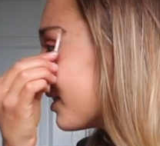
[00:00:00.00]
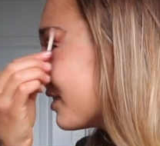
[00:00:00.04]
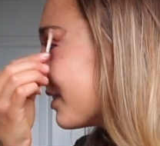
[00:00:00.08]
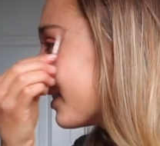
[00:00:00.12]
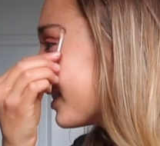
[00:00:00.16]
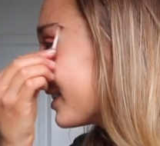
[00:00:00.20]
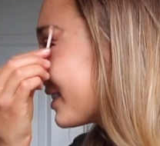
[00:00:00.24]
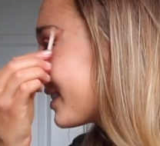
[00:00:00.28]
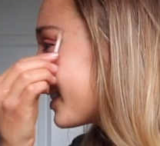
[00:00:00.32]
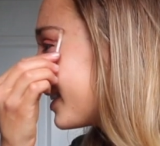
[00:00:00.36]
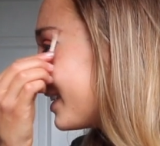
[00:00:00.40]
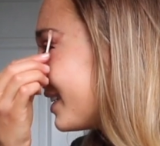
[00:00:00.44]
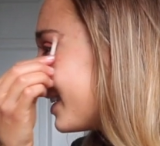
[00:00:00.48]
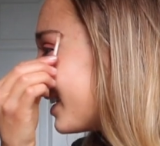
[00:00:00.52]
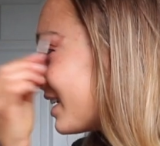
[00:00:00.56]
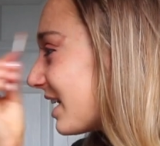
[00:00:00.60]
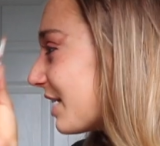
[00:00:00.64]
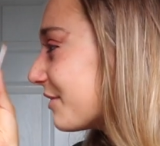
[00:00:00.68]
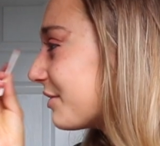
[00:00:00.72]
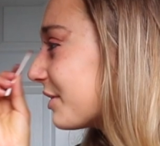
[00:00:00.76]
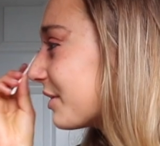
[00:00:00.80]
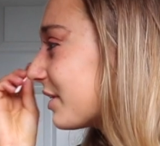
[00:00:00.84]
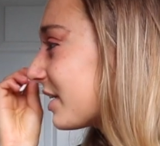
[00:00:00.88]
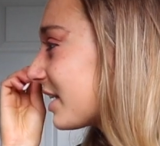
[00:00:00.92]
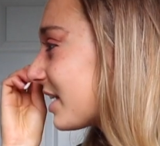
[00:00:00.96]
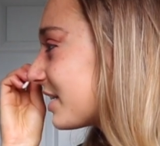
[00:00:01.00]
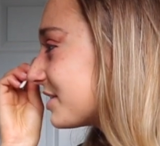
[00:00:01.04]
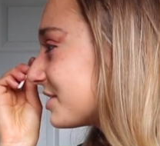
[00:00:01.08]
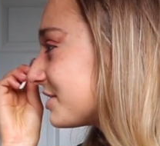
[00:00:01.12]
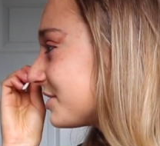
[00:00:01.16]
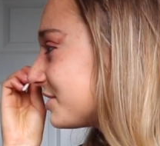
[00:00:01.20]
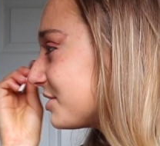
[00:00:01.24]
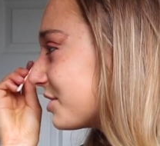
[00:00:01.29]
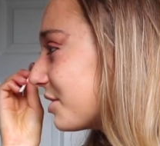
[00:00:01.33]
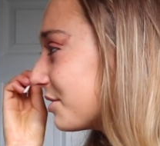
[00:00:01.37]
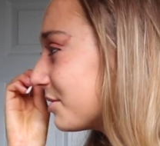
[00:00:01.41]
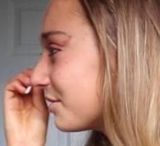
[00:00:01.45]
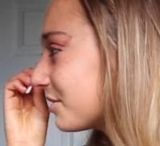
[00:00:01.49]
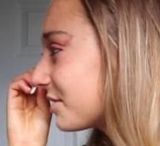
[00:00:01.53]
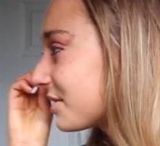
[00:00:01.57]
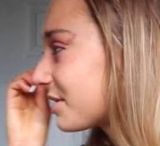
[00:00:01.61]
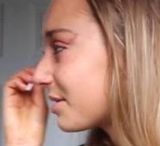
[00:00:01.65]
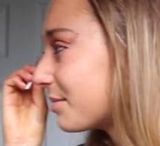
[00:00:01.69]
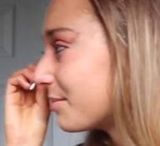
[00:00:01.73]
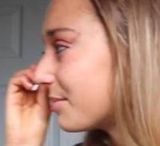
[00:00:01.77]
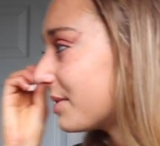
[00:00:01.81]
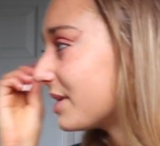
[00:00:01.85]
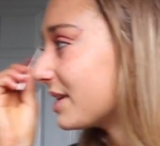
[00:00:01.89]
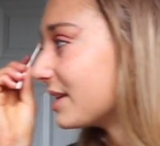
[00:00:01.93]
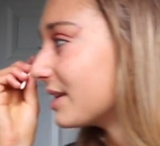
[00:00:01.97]
know, like, I feel like I don't
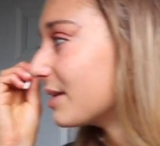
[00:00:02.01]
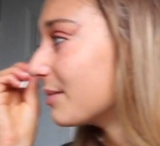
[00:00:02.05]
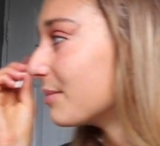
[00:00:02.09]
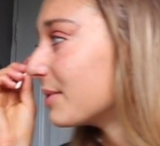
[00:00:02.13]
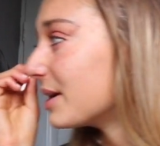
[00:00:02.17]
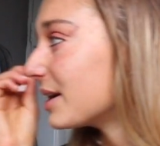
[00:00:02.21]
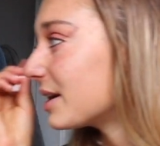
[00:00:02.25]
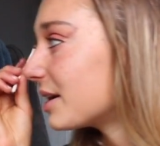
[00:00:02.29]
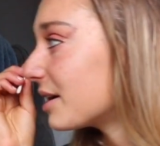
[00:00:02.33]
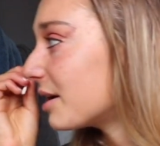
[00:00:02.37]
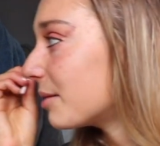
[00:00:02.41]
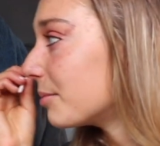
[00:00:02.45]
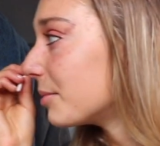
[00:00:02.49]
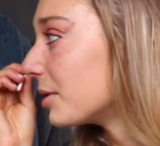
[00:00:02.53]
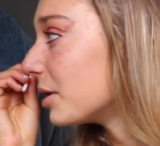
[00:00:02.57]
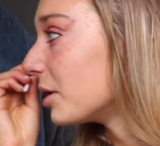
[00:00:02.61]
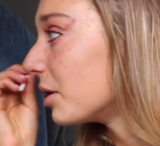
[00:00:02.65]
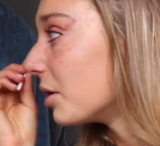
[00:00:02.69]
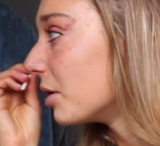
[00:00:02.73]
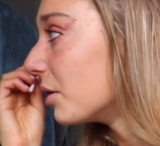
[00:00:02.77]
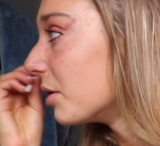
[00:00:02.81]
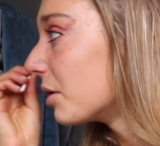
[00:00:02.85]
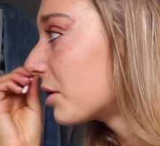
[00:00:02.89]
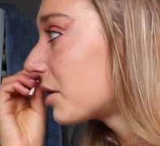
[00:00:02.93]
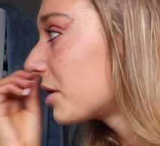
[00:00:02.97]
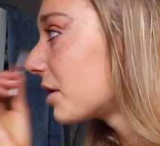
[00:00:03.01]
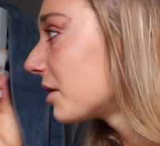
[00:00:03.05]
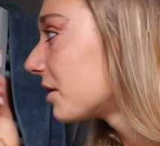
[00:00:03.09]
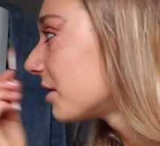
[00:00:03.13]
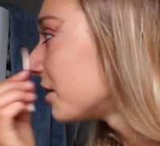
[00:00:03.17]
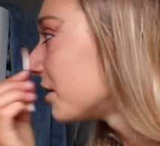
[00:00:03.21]
complete a makeup look